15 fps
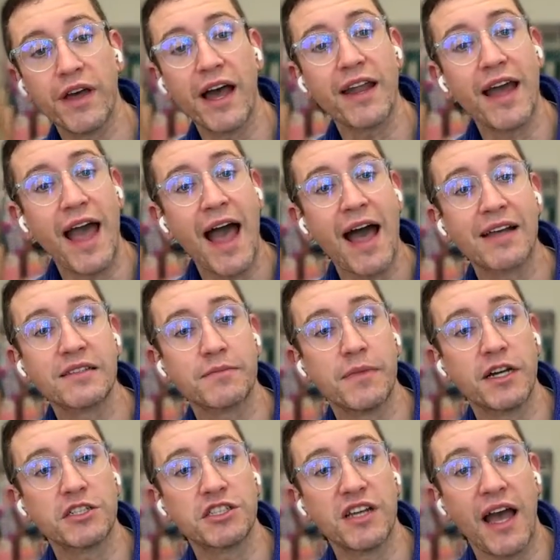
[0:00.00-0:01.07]
that as
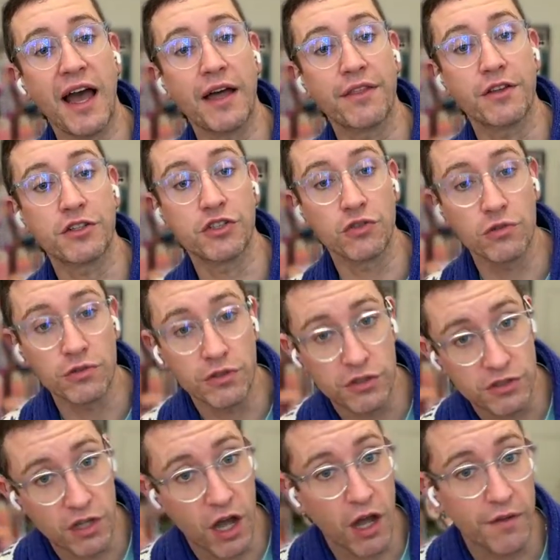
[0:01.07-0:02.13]
much at the
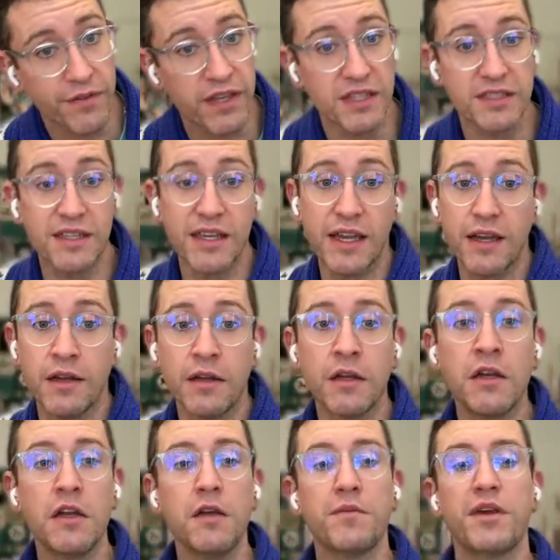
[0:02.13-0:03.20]
shoulders, obviously,
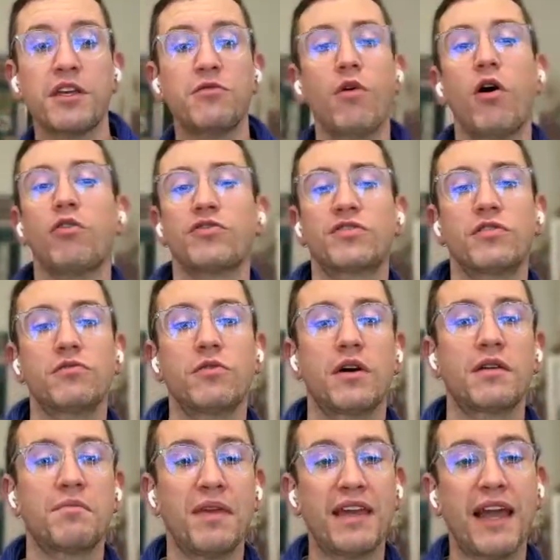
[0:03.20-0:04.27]
but you also,
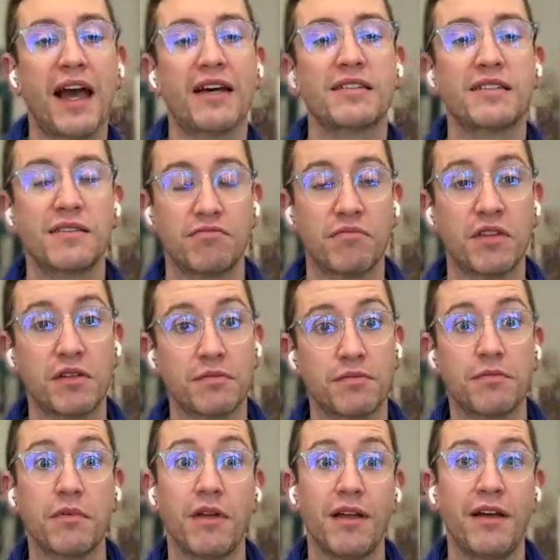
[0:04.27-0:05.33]
because
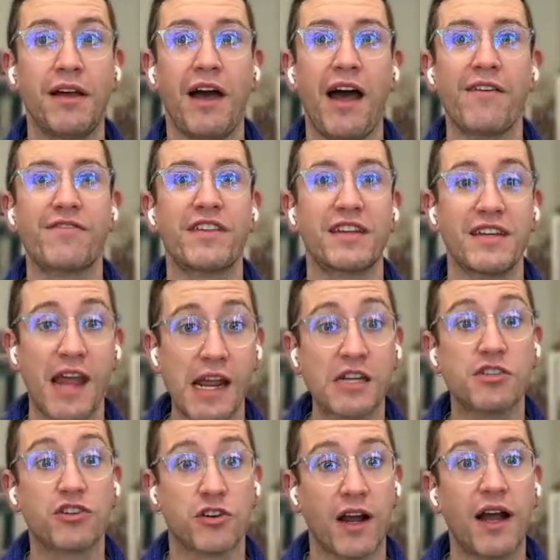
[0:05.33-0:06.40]
of the
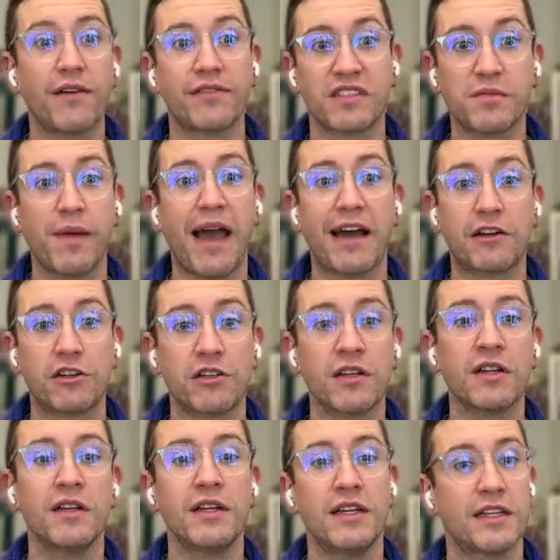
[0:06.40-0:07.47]
nature of this pattern,
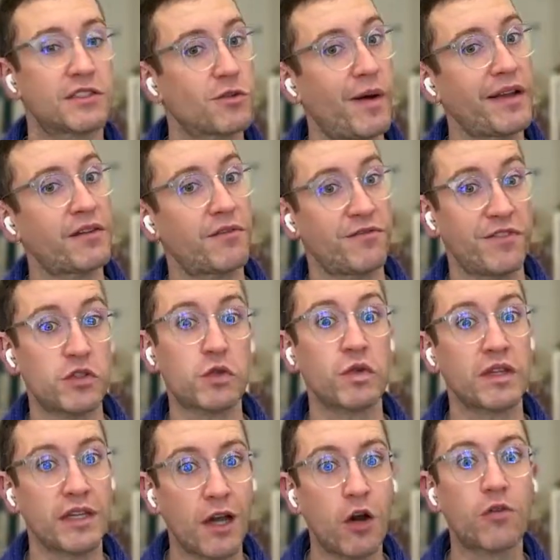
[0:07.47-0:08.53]
it's quite
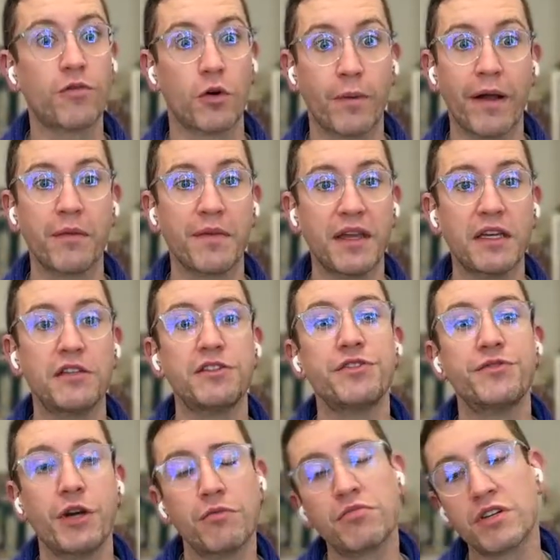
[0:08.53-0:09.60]
visually overwhelming. You
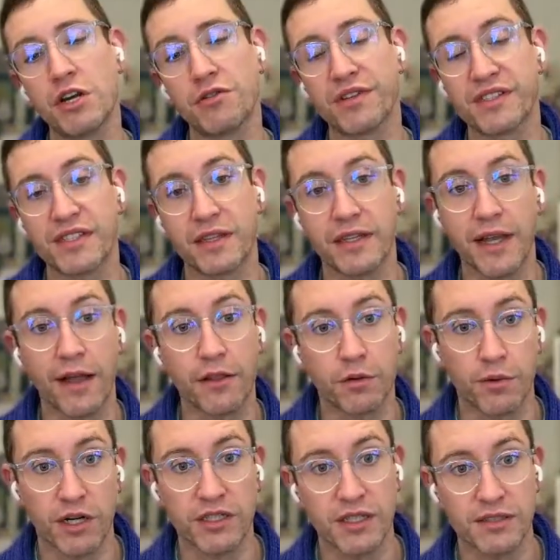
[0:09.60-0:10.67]
don't notice that the color
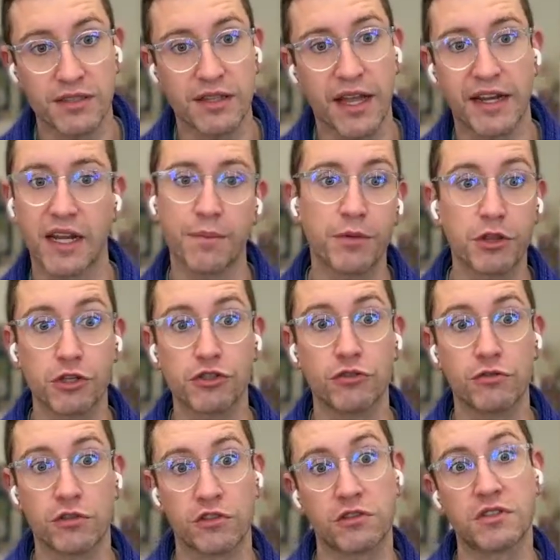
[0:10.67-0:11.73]
work doesn't line up at the
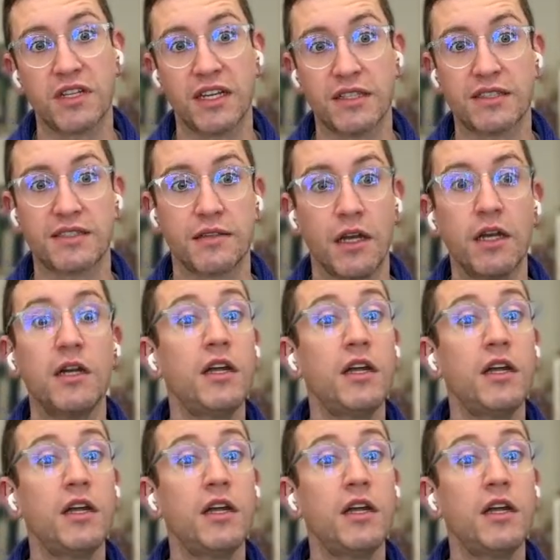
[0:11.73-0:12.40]
shoulders. It's